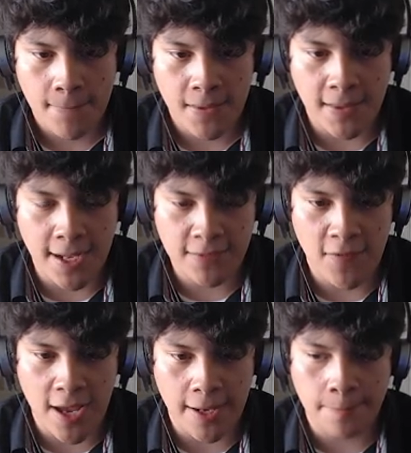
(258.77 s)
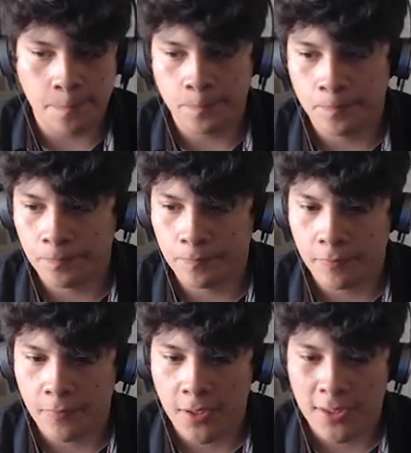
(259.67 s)
That's fine.
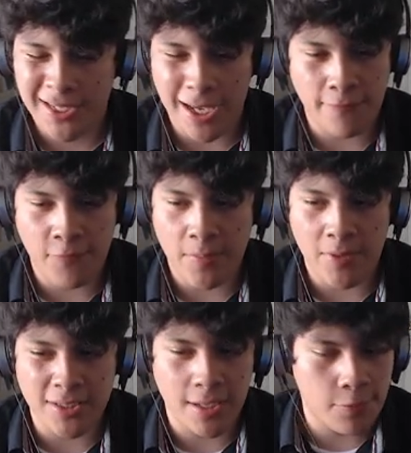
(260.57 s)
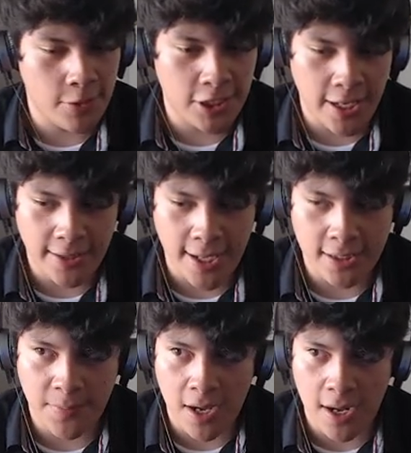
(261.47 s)
Talonflame doesn't appreciate that,
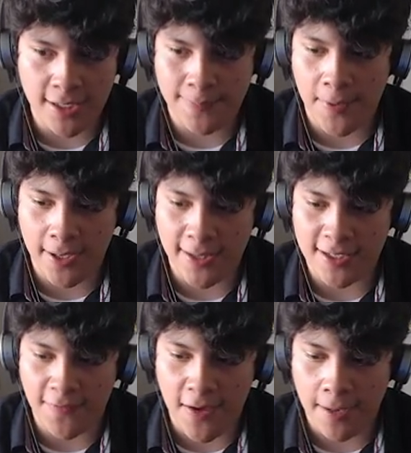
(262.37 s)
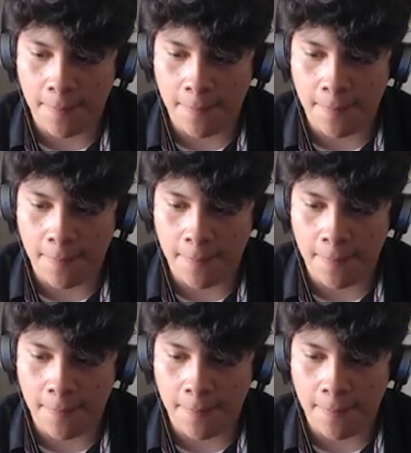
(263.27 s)
to be honest, but that's fine.